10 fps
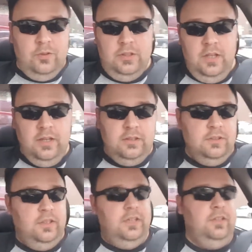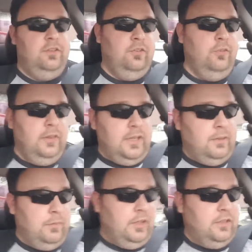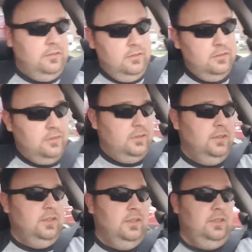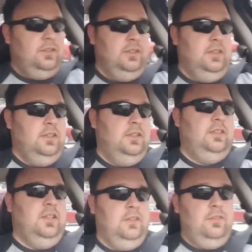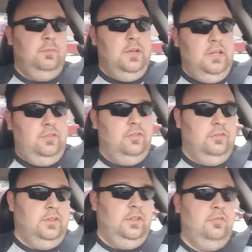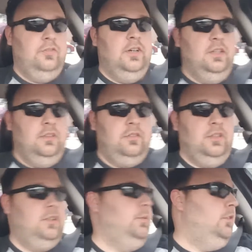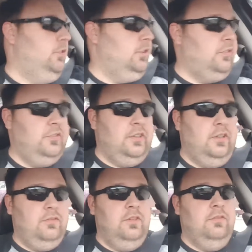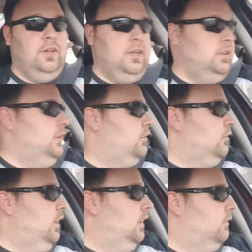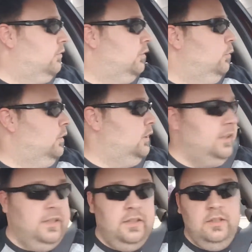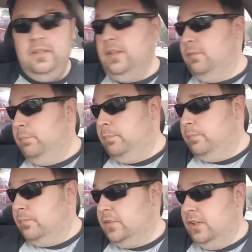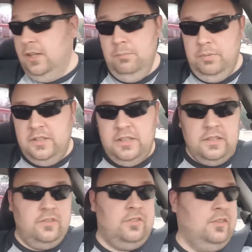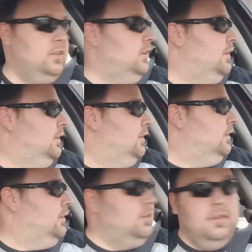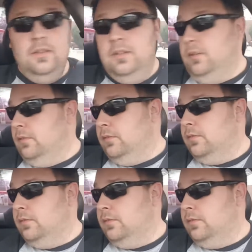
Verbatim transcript: what the hell? You can't do that, man. It's like, that's a massive lease violation, not to mention a safety violation. Everyone in the damn complex, you know?